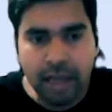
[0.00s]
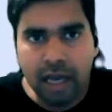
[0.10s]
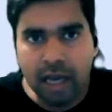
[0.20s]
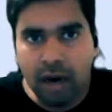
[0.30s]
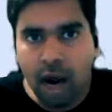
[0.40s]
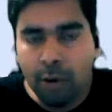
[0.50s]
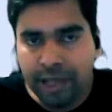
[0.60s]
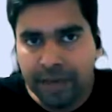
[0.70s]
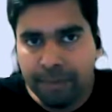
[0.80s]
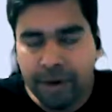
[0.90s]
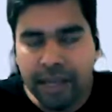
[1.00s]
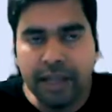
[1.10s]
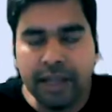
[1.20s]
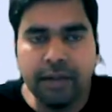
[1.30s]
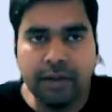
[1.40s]
How can it
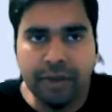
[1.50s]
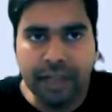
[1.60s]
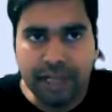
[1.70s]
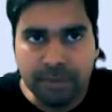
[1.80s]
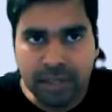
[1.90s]
bring in various